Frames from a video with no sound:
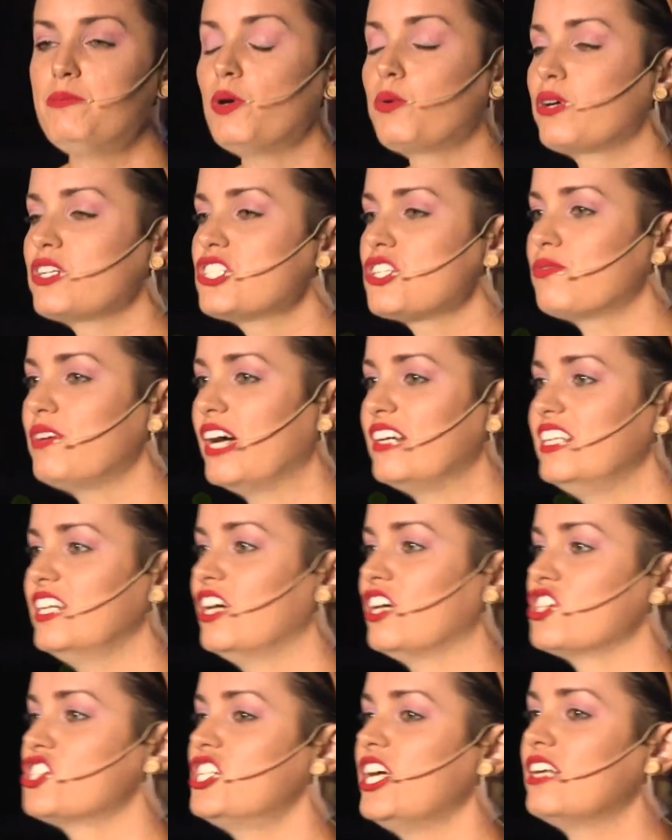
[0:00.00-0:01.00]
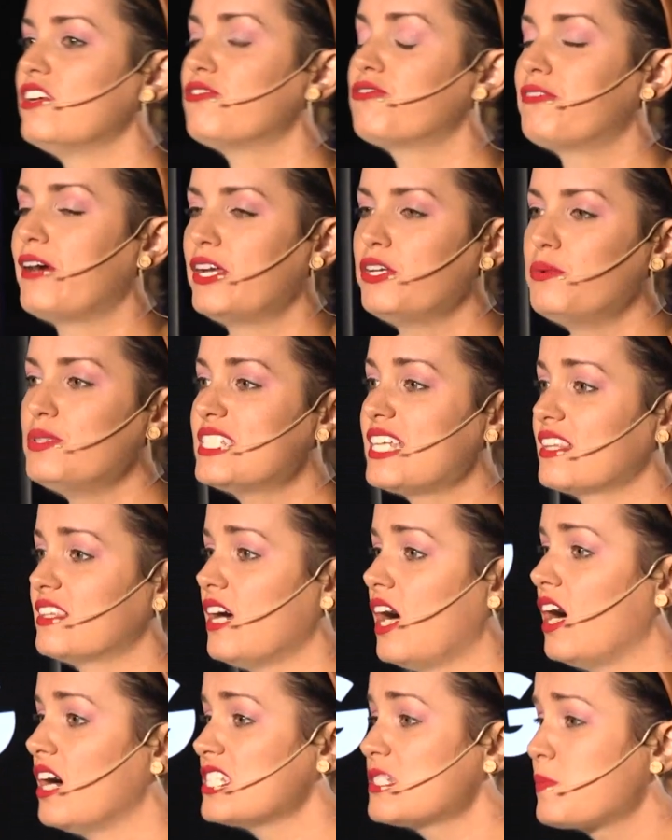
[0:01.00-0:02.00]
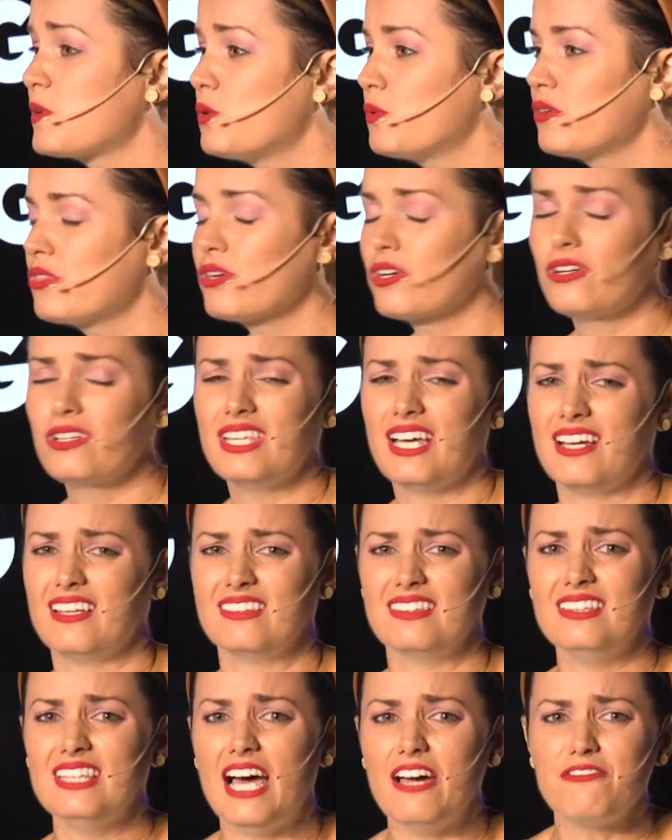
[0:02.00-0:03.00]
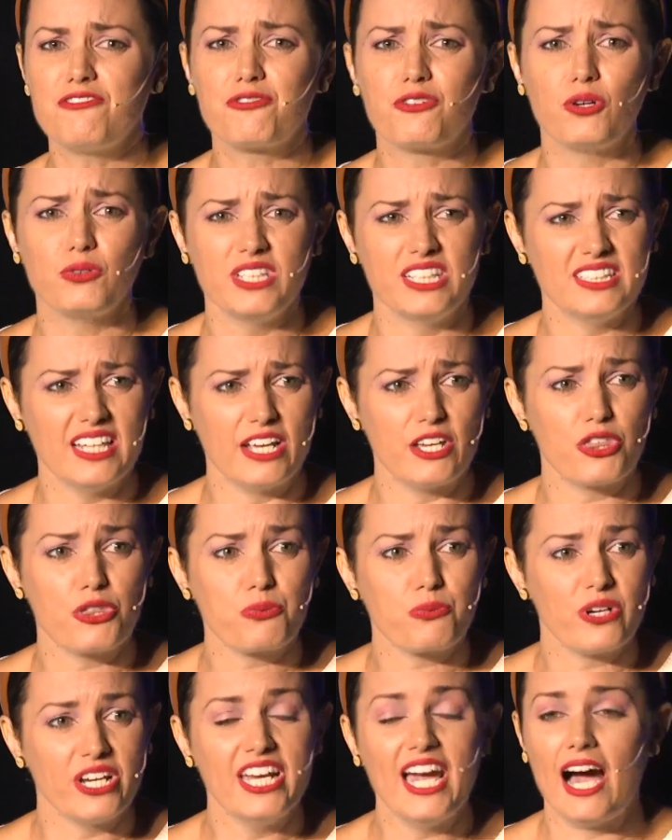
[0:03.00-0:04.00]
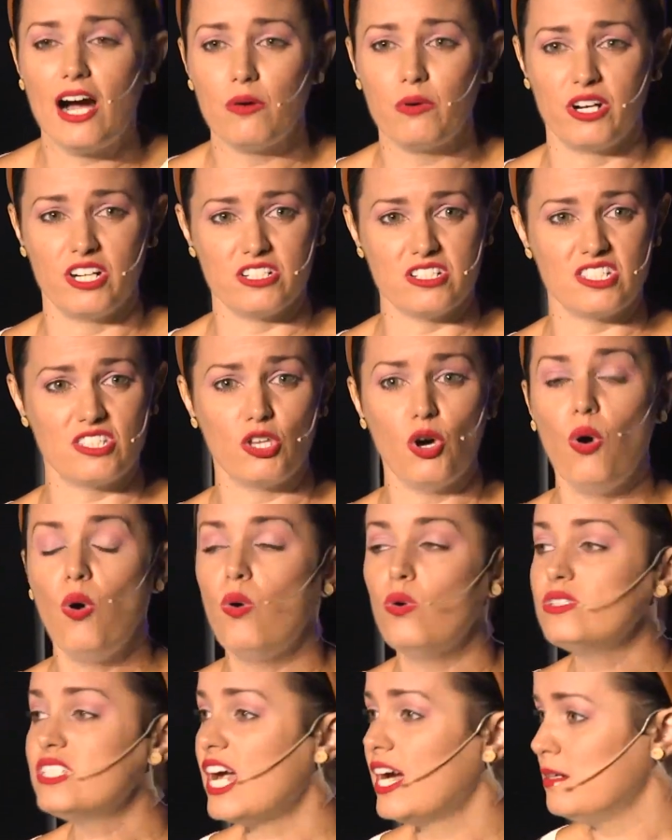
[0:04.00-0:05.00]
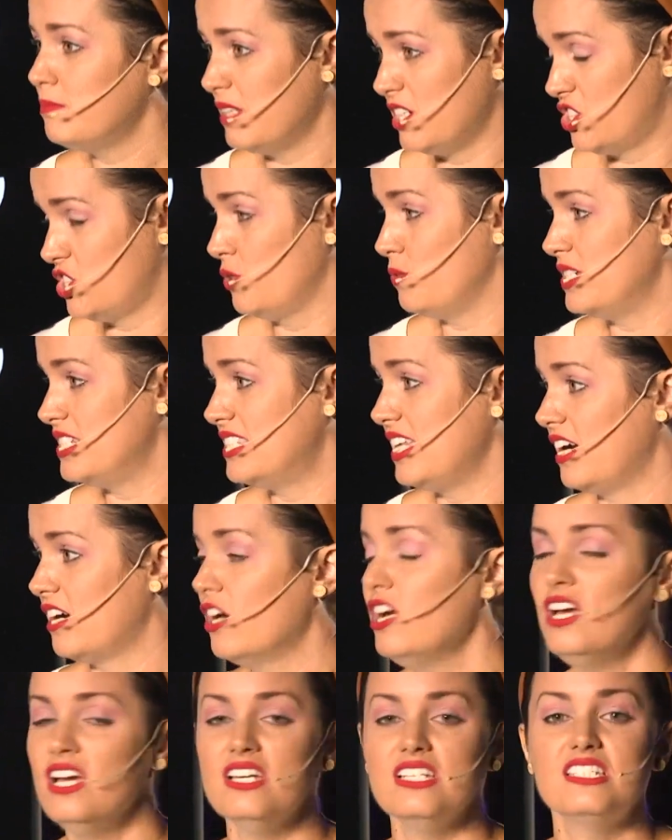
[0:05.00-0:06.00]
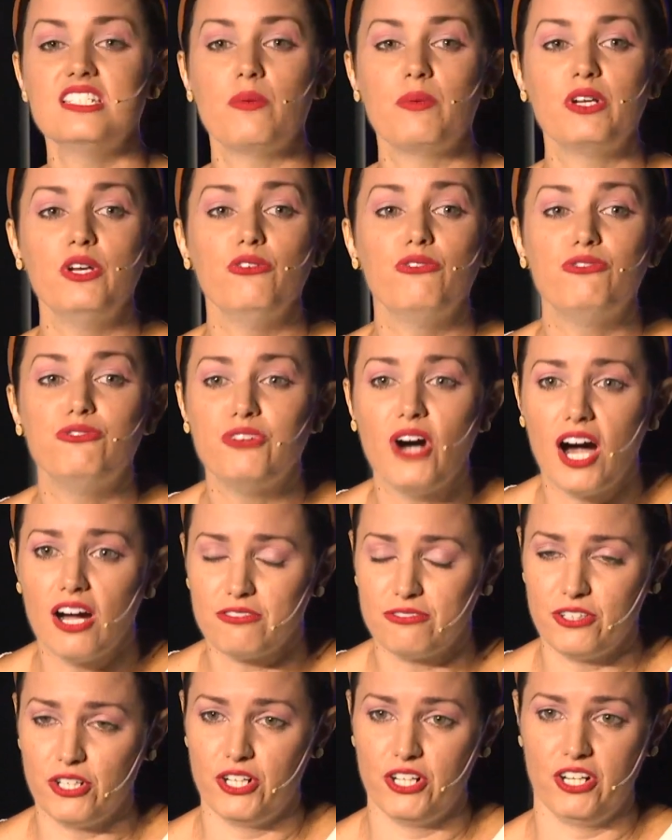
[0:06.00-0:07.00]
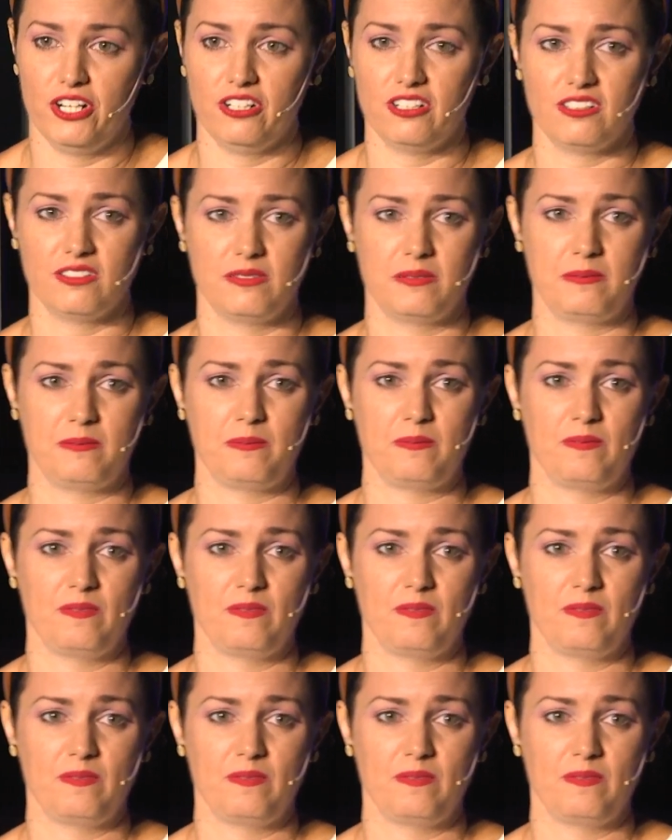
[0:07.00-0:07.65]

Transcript: People were surrounding her. She had a friend who was at the hospital with her that left for only like three hours the whole time that she was there, someone who fought for her.